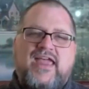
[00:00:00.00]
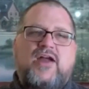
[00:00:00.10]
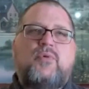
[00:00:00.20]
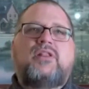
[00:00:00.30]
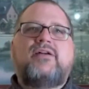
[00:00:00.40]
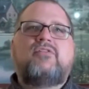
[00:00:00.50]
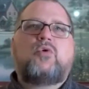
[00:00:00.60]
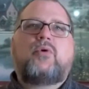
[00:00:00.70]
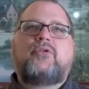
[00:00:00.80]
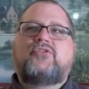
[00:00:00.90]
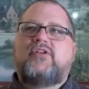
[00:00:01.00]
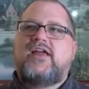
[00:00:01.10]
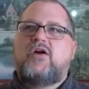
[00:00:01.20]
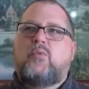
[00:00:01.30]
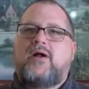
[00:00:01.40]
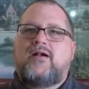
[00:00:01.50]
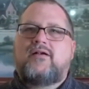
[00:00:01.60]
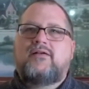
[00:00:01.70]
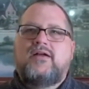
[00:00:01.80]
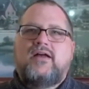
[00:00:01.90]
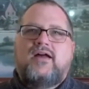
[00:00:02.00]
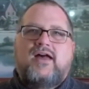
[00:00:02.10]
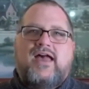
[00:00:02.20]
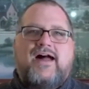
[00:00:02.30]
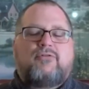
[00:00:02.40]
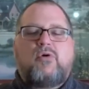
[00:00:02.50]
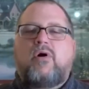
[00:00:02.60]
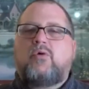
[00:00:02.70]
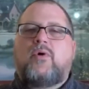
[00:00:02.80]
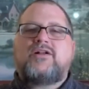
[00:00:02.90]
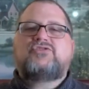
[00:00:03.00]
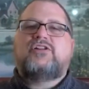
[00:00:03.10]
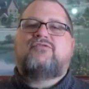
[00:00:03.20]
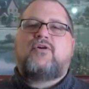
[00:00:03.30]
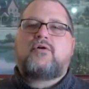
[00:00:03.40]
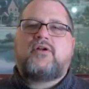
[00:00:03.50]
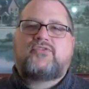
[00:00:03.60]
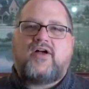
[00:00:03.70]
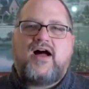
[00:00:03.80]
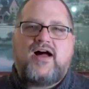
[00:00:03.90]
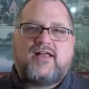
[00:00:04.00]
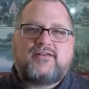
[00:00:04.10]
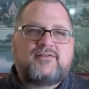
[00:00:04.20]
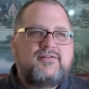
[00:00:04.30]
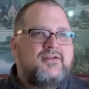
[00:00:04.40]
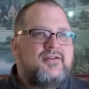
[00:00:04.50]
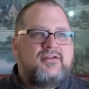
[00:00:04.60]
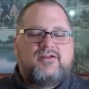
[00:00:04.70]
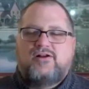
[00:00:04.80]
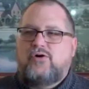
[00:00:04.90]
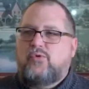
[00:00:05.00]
And we live in a world today where everyone wants you to focus on, you know,